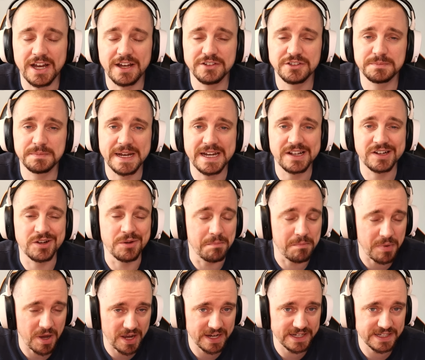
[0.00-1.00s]
I've spent a
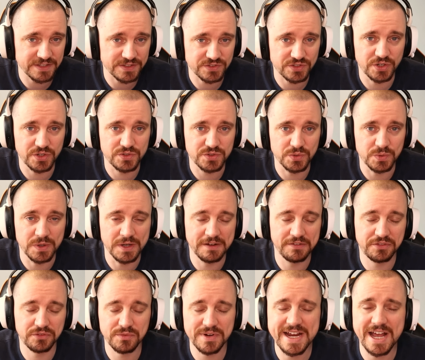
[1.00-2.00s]
combined total of
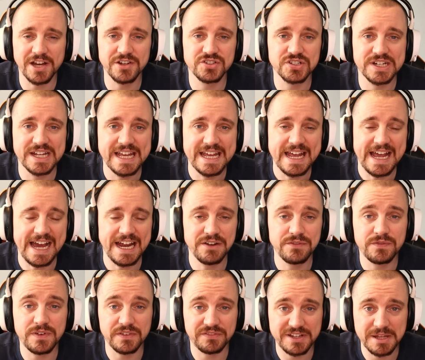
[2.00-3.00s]
three hundred and
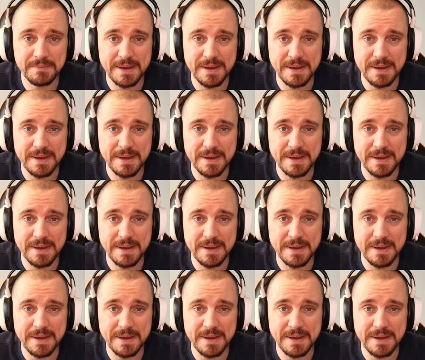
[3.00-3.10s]
fifty